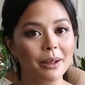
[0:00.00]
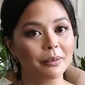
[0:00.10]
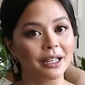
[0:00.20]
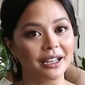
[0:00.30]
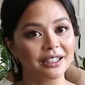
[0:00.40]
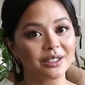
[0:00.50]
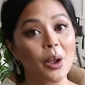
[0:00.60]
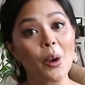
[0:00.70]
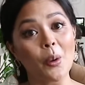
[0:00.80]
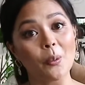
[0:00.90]
plants,
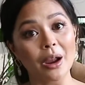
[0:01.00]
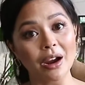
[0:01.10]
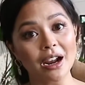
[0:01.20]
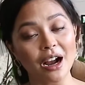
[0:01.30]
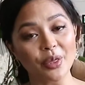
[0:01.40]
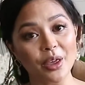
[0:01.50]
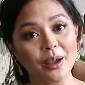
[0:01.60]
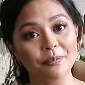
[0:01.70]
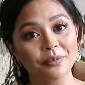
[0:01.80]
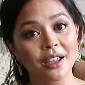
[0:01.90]
where I got
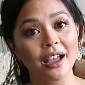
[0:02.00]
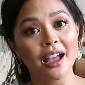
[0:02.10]
them,